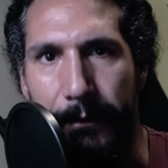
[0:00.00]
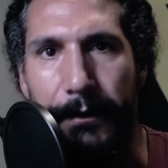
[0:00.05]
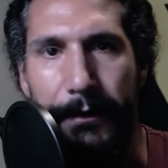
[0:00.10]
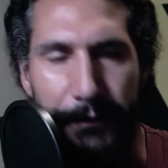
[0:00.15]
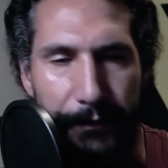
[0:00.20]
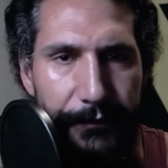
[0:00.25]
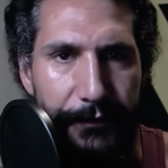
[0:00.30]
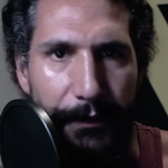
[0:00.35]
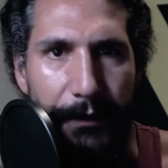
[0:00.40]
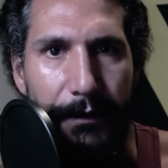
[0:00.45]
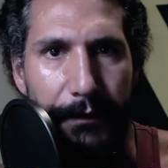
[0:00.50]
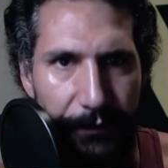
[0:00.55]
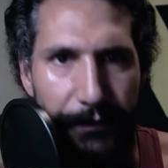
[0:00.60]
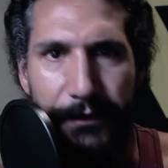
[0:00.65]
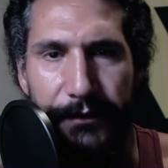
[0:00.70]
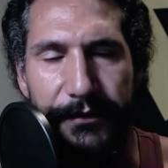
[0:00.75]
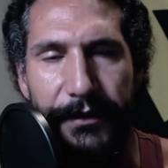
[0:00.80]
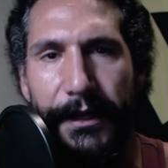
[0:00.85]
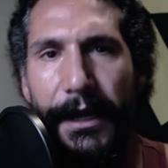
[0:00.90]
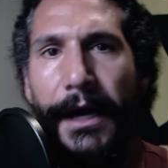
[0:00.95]
sir. You
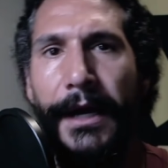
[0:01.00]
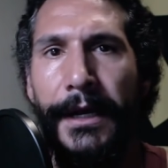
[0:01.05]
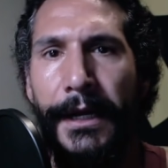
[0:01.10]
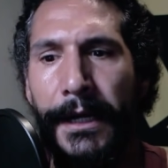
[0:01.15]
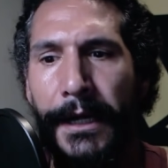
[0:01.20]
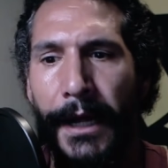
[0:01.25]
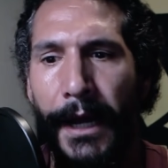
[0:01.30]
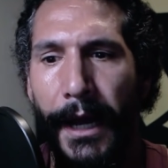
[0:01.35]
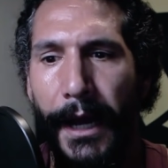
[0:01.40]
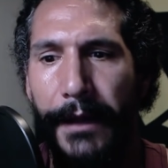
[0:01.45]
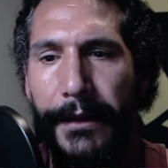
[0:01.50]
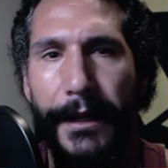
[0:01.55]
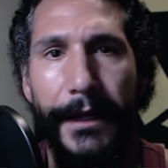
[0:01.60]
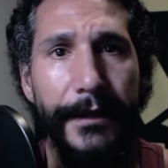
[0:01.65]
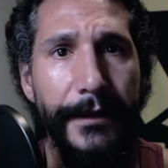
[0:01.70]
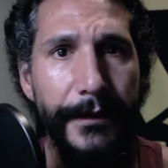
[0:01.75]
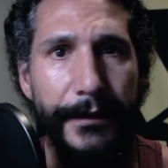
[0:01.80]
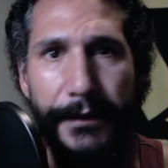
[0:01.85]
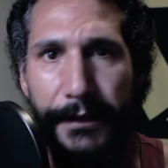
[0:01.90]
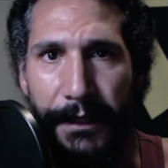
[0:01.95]
can say that. And
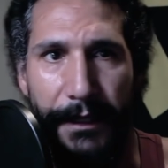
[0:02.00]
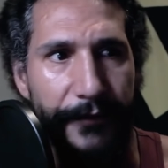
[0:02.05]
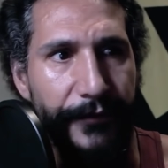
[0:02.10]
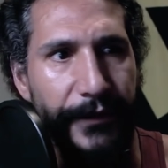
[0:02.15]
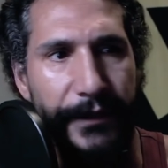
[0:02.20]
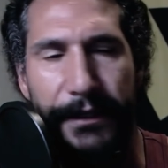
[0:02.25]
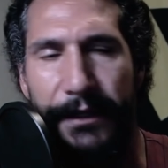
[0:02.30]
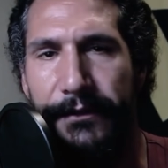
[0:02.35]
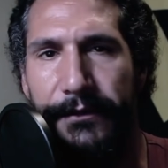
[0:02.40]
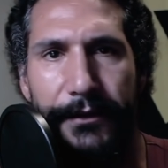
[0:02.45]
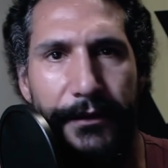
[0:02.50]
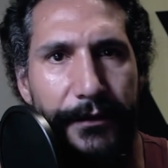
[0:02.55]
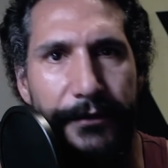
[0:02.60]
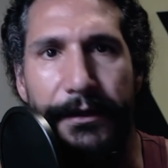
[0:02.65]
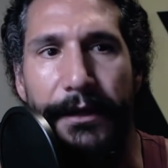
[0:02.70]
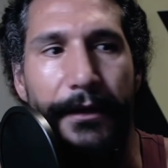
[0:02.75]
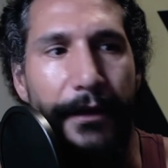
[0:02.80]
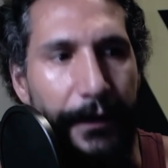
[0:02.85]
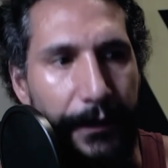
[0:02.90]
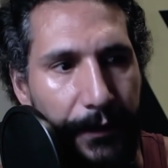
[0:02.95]
then if he asks, you can
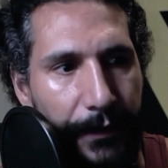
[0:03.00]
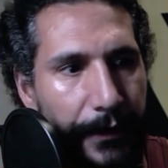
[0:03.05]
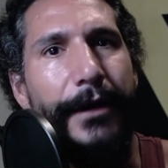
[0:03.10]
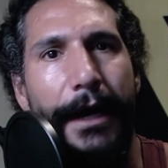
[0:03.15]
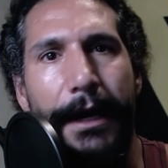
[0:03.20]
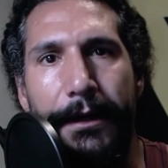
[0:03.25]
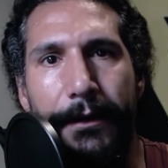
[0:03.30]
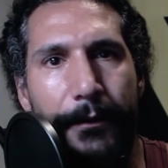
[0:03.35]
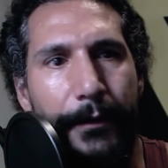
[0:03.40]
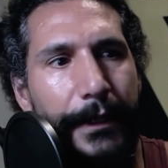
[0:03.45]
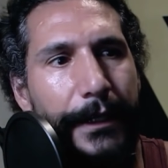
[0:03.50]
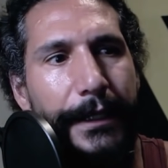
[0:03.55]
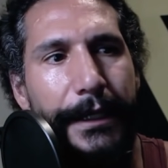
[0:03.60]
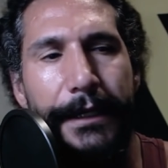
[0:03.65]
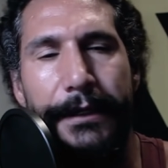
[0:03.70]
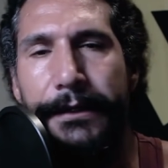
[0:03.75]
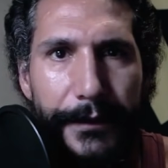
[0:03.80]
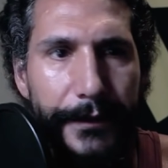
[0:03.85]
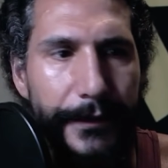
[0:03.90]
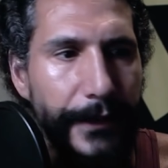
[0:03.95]
say, look, I don't want to
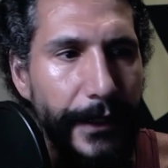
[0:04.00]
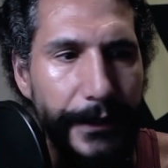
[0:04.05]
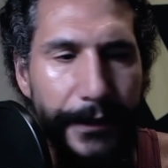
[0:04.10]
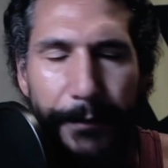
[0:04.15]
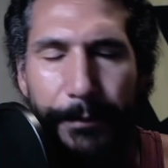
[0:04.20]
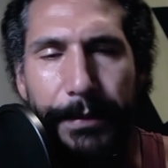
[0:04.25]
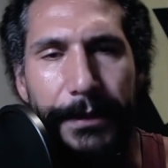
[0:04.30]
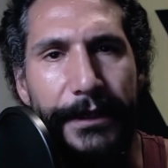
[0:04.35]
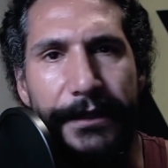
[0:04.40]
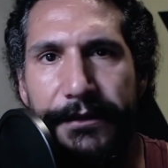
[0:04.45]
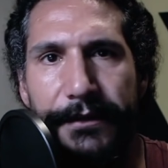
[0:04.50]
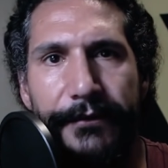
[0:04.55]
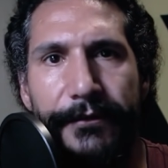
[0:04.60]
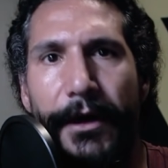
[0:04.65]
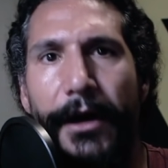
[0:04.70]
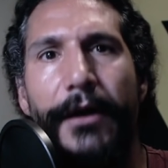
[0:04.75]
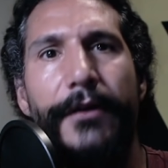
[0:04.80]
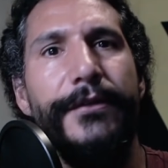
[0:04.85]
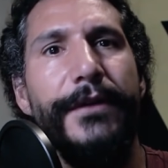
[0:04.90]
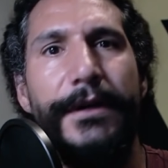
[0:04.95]
get like the police
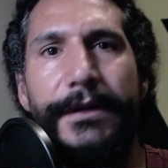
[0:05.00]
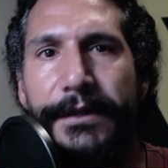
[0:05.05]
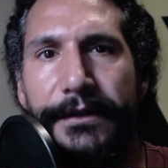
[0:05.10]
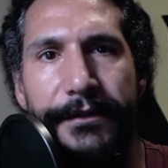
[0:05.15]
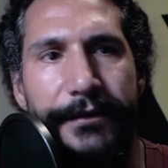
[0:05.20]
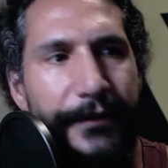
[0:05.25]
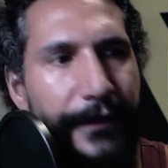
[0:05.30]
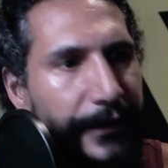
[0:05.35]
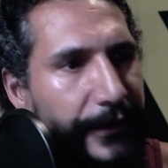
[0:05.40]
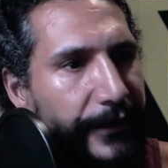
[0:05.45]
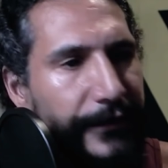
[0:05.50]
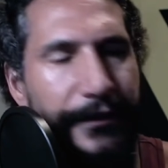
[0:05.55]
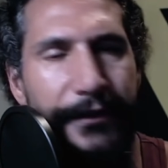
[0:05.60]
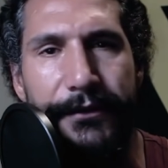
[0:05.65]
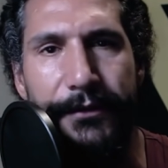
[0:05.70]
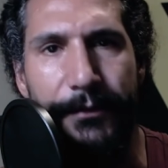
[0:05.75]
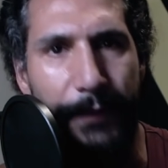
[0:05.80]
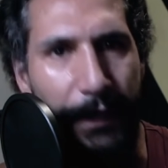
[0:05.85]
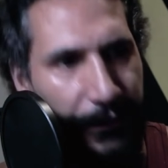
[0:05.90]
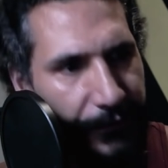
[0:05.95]
involved on this in this
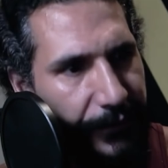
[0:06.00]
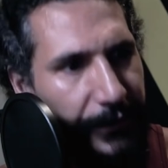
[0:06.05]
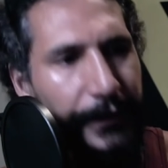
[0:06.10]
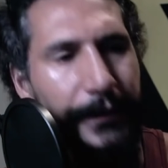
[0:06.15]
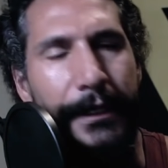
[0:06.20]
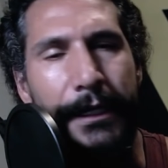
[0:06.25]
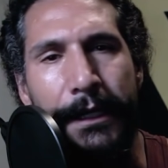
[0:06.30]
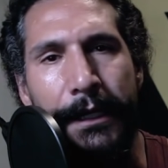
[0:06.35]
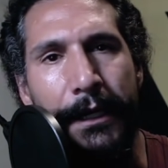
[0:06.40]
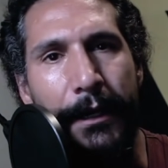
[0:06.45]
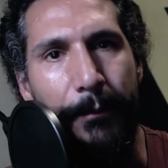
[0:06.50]
situation.